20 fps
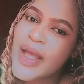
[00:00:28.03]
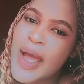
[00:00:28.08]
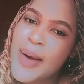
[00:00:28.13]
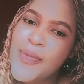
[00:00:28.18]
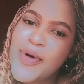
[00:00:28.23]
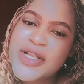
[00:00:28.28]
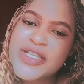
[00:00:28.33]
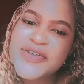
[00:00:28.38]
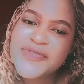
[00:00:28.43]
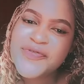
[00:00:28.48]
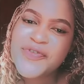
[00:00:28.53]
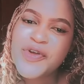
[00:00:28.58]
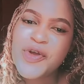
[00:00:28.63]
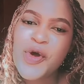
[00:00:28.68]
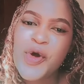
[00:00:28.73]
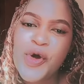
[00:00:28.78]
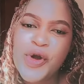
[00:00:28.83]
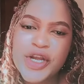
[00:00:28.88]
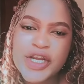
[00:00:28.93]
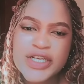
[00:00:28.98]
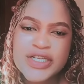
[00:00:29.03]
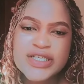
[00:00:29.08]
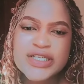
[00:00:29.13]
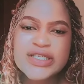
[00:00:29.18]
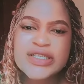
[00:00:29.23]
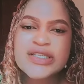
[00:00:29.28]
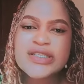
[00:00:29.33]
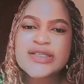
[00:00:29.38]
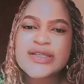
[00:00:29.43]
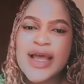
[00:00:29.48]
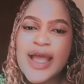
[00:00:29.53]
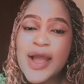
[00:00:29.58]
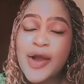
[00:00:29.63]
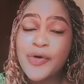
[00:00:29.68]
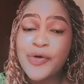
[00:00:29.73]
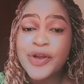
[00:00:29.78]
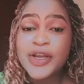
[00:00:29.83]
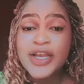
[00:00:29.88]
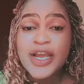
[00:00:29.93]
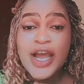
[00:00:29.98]
I'm waiting for your orders. I
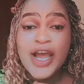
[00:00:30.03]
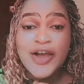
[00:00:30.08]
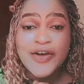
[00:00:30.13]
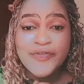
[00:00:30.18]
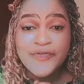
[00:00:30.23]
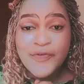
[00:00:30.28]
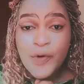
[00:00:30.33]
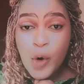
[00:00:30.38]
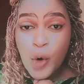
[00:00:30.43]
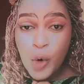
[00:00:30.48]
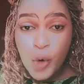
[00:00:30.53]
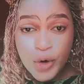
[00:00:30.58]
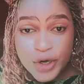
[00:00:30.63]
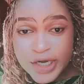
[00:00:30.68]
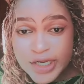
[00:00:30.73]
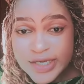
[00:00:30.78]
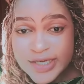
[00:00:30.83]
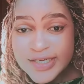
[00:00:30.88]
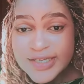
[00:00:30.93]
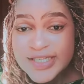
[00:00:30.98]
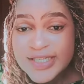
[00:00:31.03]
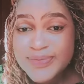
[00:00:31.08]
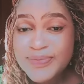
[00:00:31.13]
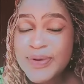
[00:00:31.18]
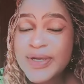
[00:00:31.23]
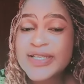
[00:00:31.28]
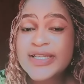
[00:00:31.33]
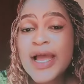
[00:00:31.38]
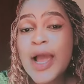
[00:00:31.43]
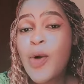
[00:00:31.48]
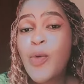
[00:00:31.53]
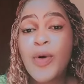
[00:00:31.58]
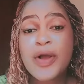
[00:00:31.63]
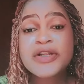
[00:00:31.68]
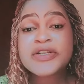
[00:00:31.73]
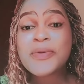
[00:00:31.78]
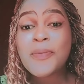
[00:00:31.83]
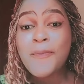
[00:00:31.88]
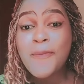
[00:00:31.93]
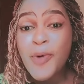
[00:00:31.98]
already have orders, but I
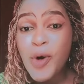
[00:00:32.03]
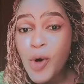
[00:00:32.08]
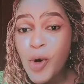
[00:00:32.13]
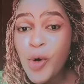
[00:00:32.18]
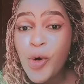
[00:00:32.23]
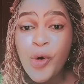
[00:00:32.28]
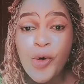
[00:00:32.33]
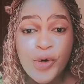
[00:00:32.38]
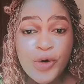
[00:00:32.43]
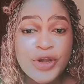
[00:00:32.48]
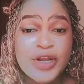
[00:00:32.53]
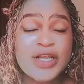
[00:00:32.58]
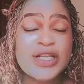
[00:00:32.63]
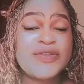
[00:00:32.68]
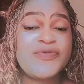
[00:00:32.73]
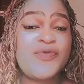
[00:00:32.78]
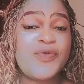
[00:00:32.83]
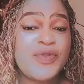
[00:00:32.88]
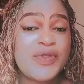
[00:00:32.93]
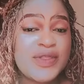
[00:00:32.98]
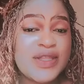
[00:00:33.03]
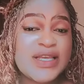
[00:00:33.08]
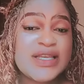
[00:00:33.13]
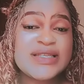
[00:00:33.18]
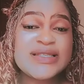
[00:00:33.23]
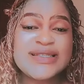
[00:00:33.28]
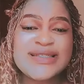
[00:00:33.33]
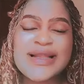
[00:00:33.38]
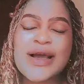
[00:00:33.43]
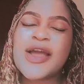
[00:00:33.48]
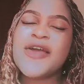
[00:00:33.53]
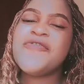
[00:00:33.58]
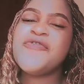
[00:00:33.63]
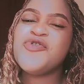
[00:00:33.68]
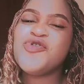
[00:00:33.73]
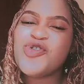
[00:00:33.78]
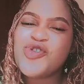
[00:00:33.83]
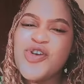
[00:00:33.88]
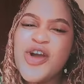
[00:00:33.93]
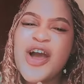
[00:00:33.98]
want more orders for these. Now, if
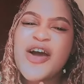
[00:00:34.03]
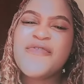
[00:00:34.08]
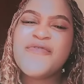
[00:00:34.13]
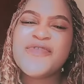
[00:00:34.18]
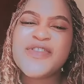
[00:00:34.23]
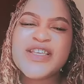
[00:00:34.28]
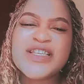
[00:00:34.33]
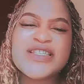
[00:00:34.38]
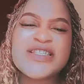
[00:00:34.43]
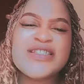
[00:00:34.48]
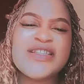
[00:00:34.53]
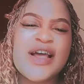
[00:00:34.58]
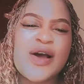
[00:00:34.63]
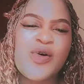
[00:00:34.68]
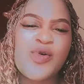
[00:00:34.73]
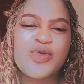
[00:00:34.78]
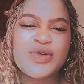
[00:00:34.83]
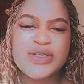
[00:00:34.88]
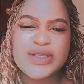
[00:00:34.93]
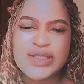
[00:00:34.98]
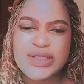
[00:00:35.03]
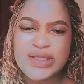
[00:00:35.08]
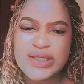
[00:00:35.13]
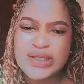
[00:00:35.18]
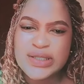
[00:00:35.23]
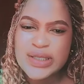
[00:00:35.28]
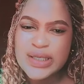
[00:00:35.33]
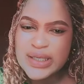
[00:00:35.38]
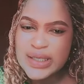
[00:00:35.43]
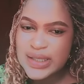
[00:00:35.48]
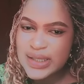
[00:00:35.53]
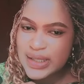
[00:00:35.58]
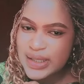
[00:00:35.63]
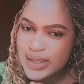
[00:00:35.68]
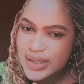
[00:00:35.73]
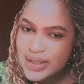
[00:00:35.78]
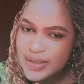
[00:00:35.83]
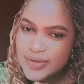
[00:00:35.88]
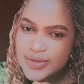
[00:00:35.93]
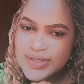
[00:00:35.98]
you know you have these knuckles,
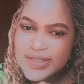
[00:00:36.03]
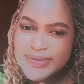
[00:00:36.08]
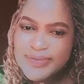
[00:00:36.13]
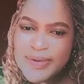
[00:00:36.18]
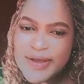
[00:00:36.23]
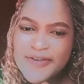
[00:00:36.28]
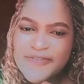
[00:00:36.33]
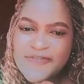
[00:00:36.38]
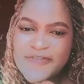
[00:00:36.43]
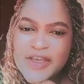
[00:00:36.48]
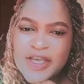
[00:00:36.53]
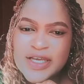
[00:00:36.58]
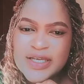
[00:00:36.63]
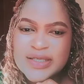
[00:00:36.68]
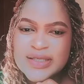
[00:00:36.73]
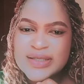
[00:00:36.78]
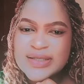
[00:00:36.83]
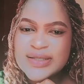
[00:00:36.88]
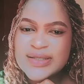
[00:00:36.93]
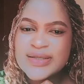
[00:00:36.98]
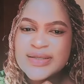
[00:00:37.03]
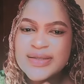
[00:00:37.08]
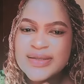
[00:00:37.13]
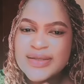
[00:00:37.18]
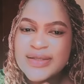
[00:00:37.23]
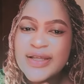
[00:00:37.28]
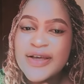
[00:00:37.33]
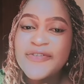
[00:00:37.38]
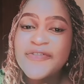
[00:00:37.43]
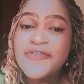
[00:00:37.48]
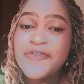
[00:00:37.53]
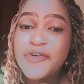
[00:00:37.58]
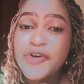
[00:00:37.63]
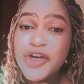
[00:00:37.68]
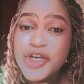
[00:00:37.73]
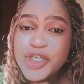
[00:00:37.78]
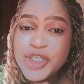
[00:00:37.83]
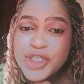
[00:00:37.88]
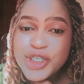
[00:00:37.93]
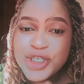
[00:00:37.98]
you see my fingers, they are
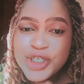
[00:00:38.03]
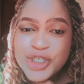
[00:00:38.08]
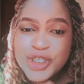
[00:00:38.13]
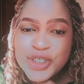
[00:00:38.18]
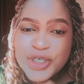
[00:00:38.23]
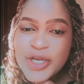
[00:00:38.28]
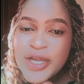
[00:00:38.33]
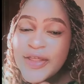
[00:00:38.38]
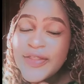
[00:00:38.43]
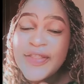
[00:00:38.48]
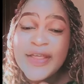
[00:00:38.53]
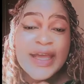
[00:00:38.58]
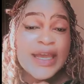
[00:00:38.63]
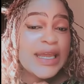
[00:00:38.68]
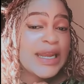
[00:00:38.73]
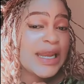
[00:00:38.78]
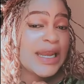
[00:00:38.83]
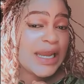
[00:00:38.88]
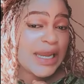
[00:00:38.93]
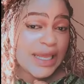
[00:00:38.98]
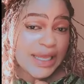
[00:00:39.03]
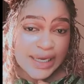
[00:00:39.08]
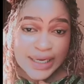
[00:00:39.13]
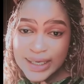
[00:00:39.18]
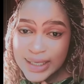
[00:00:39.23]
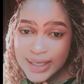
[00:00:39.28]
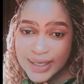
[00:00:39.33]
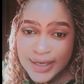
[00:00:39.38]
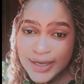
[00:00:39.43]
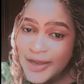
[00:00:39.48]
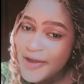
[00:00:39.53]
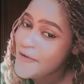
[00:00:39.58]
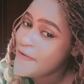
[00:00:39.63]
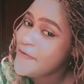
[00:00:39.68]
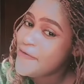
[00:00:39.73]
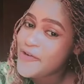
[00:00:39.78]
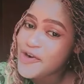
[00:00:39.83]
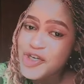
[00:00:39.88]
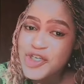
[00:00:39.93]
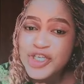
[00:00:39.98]
fresh, they are clean,
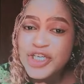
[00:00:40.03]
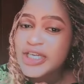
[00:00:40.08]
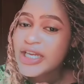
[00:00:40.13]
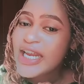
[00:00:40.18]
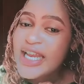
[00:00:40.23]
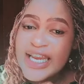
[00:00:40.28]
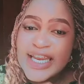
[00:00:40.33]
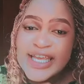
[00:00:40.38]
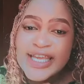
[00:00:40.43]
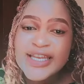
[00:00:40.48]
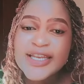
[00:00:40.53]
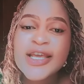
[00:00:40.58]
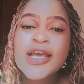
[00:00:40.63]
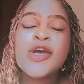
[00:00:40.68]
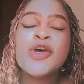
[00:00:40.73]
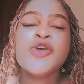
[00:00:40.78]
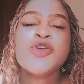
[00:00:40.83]
fresh and clean.